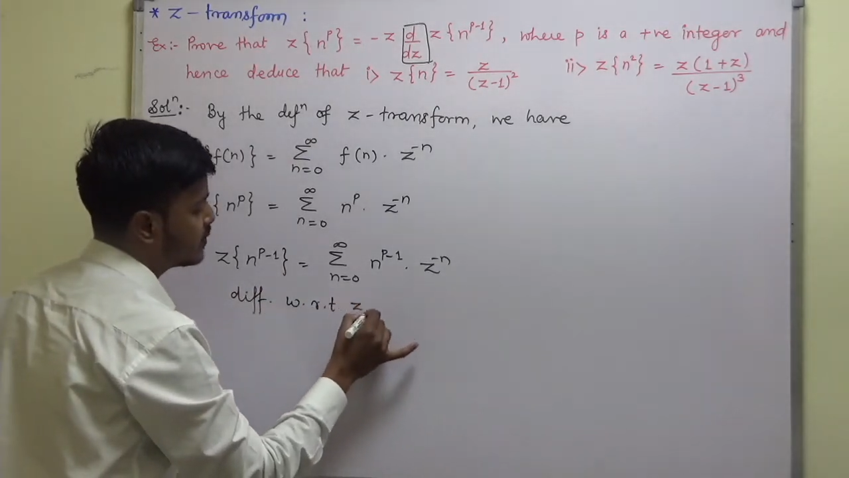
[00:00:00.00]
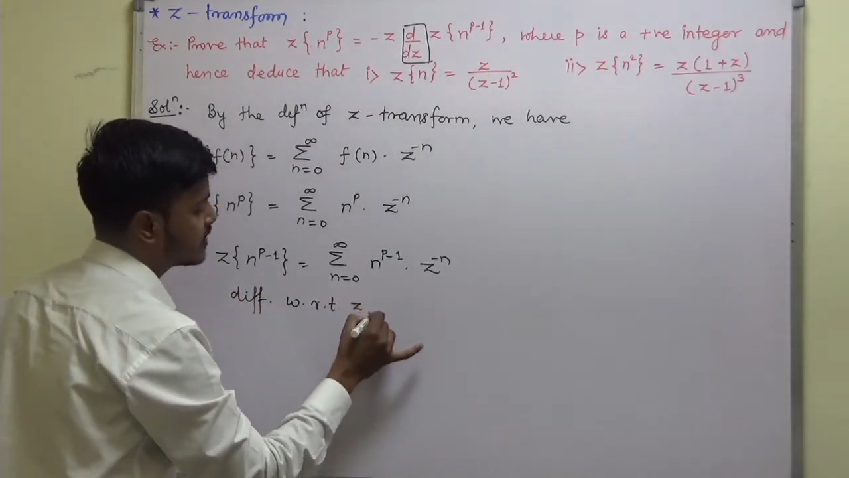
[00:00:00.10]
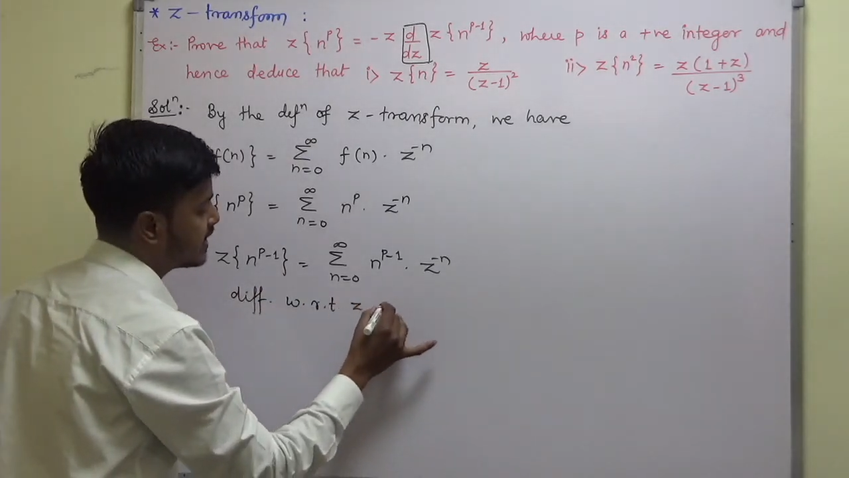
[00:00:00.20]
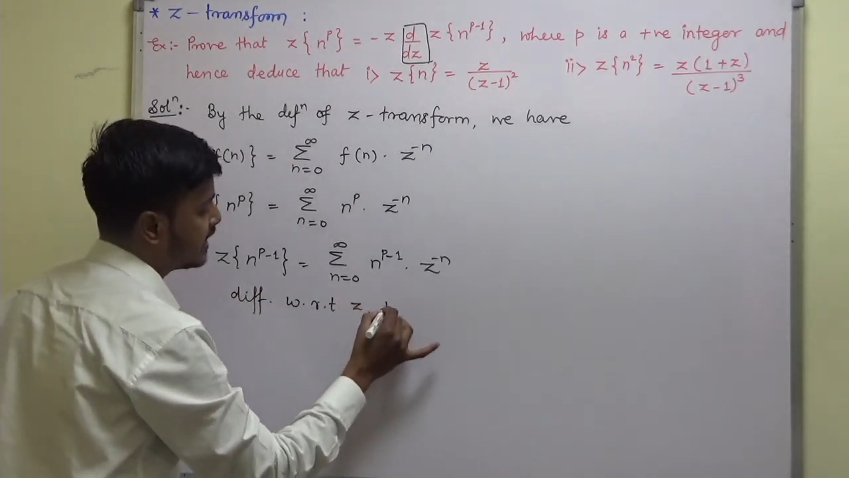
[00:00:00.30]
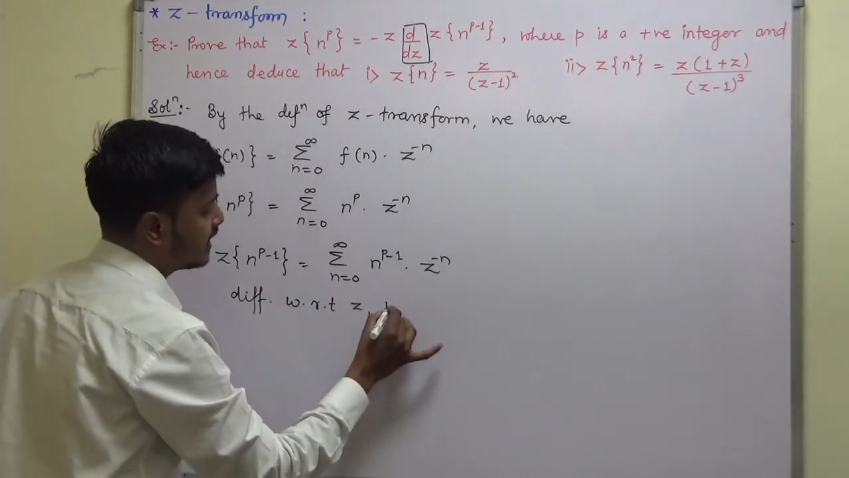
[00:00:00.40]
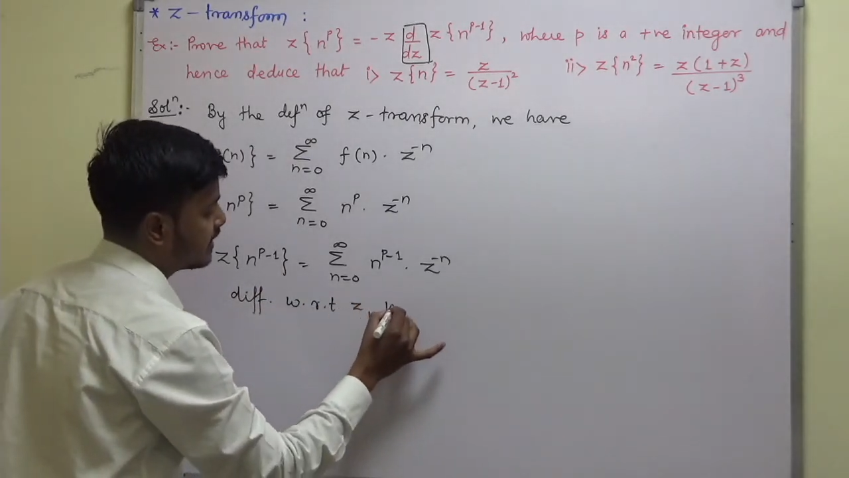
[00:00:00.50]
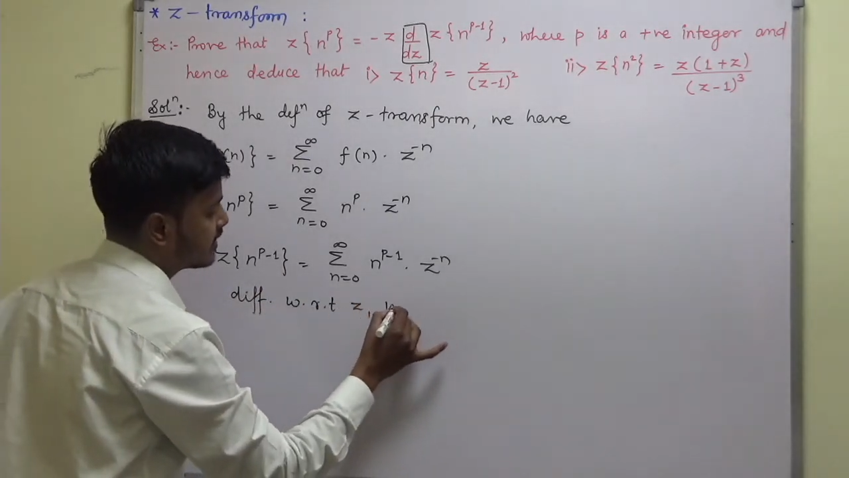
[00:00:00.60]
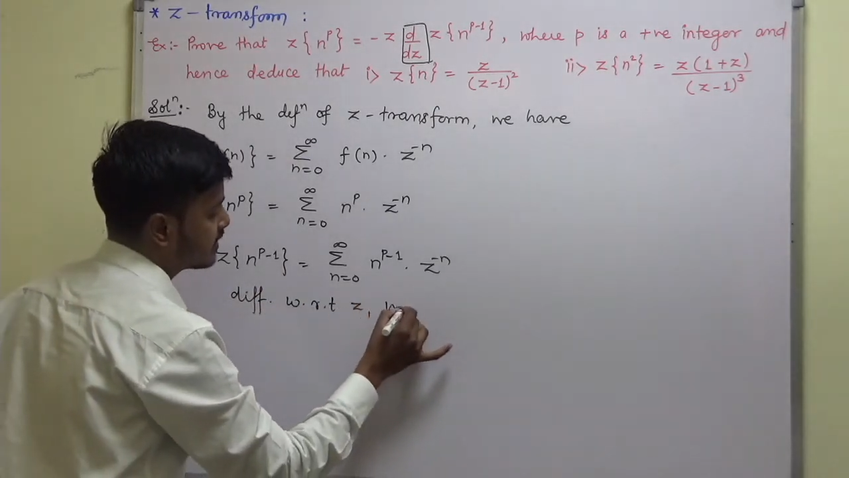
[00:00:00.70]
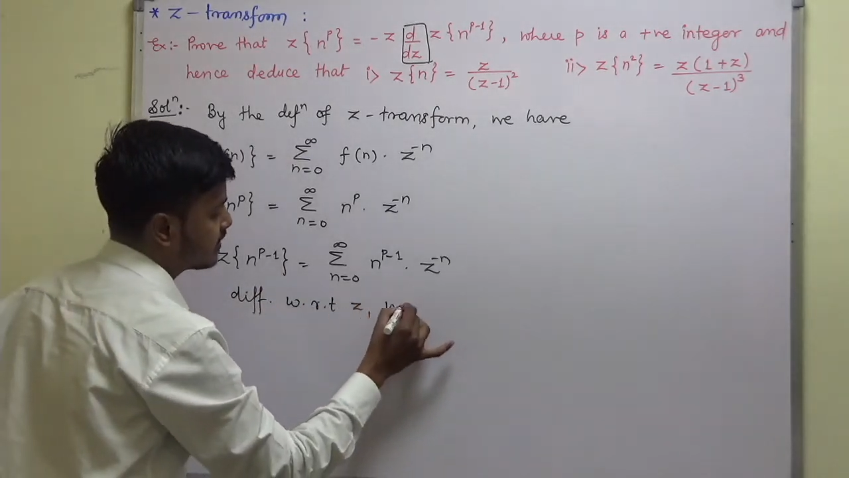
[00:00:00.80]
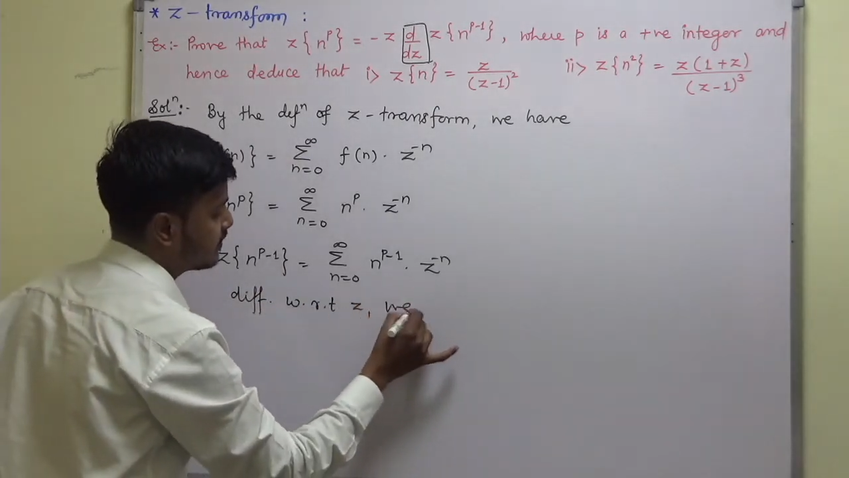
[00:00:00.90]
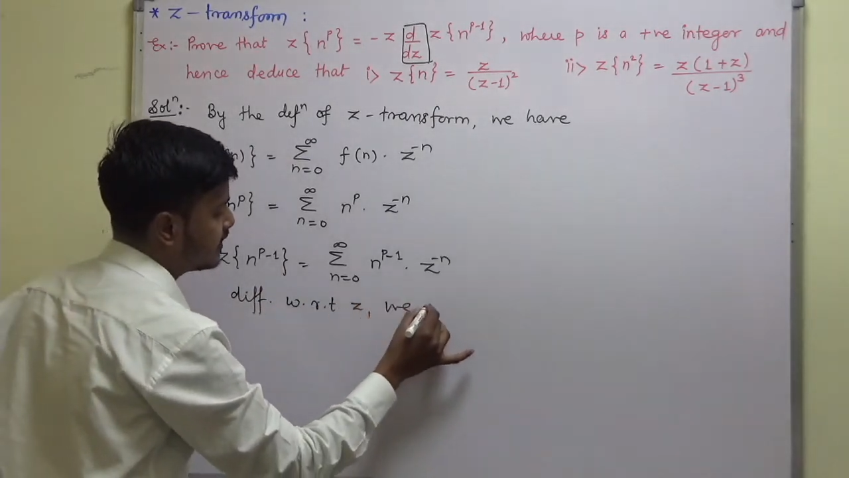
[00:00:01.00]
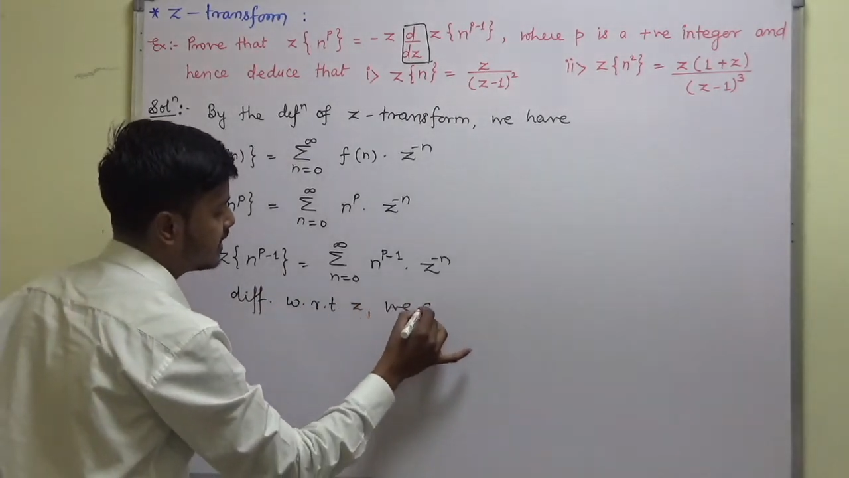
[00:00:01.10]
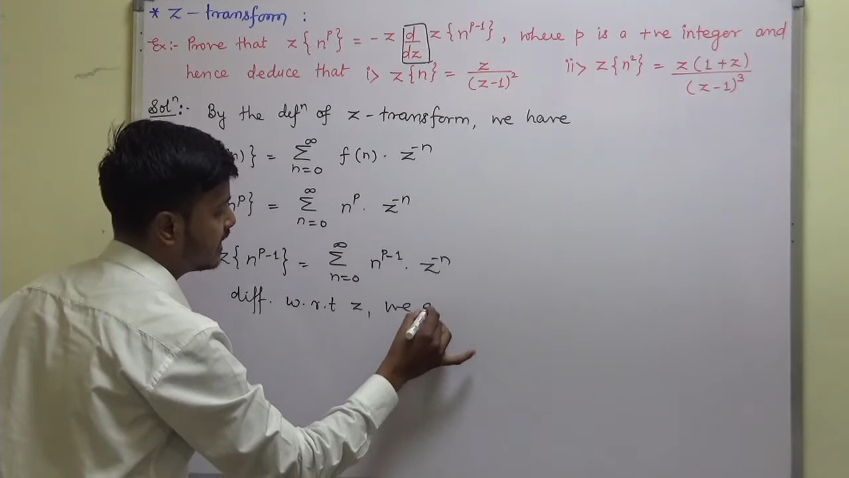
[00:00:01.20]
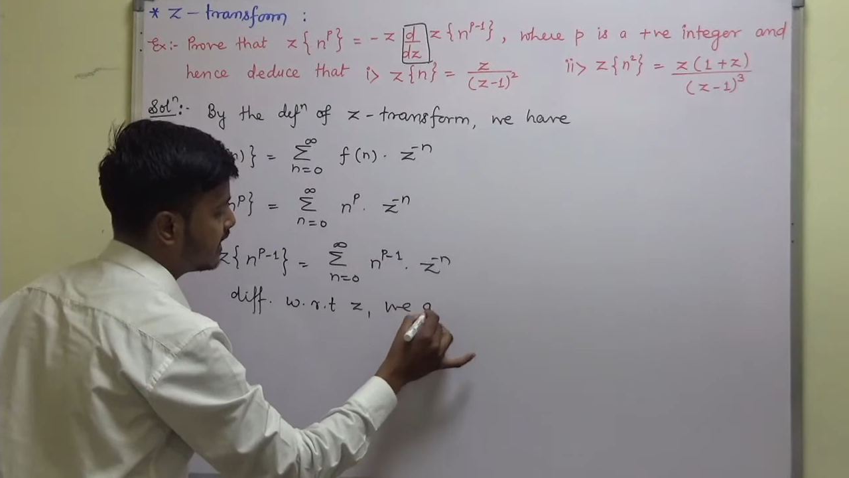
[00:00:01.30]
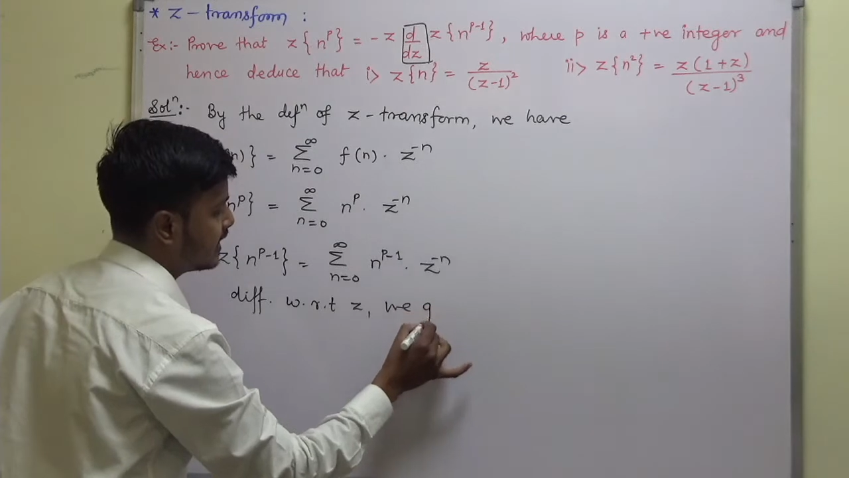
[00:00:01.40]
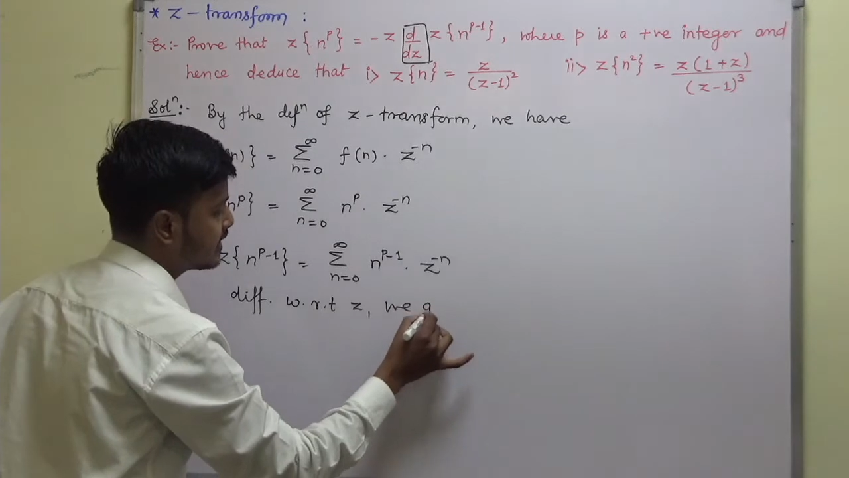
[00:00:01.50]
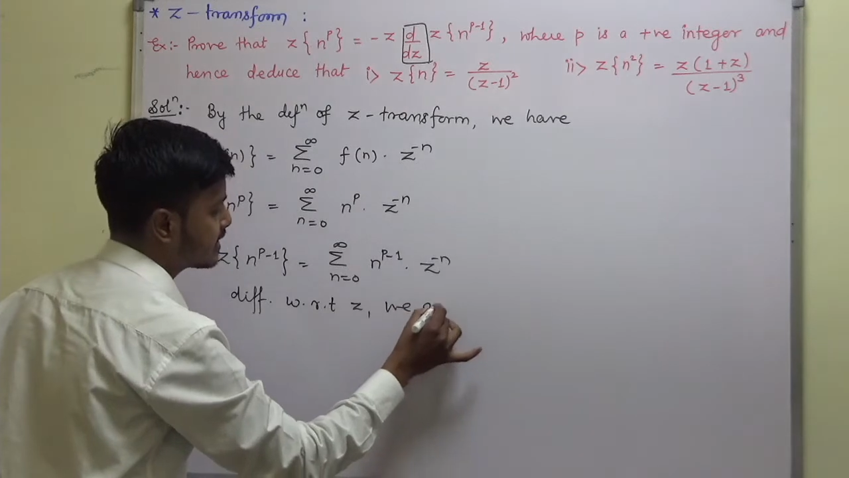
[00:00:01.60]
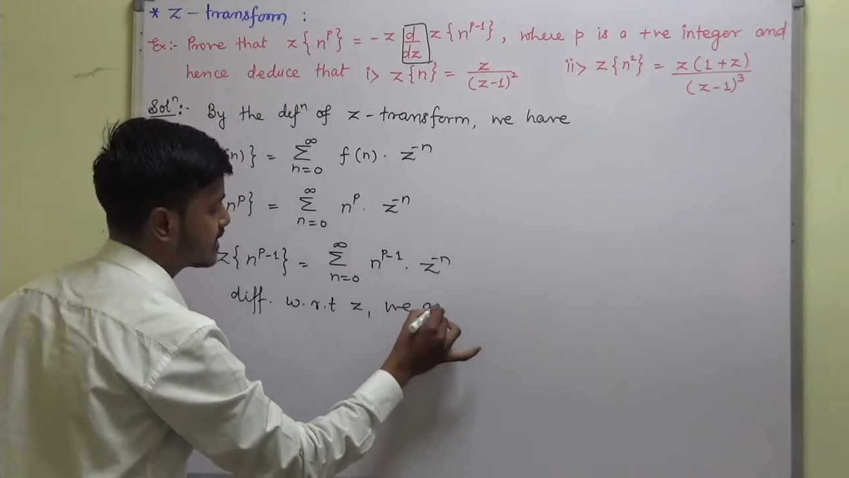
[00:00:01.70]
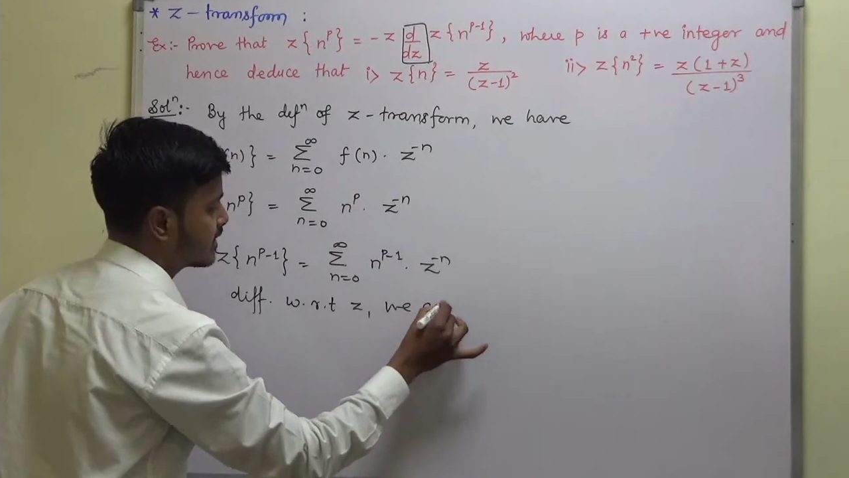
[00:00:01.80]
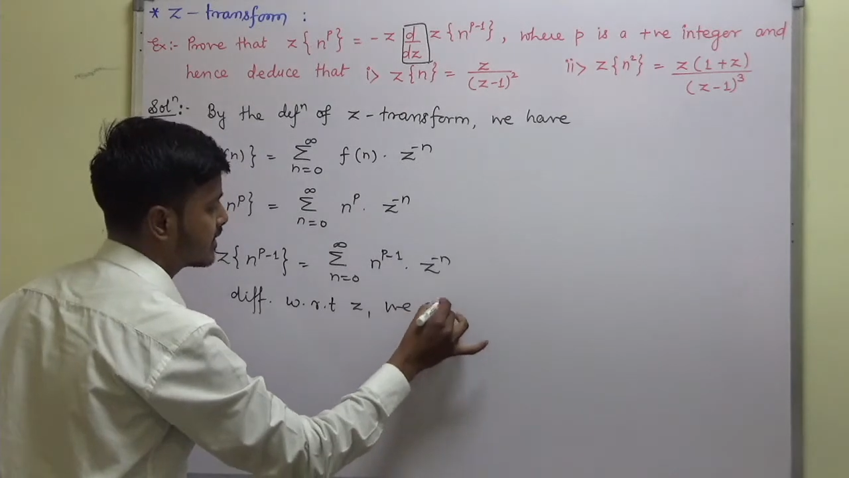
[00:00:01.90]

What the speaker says: z, we get,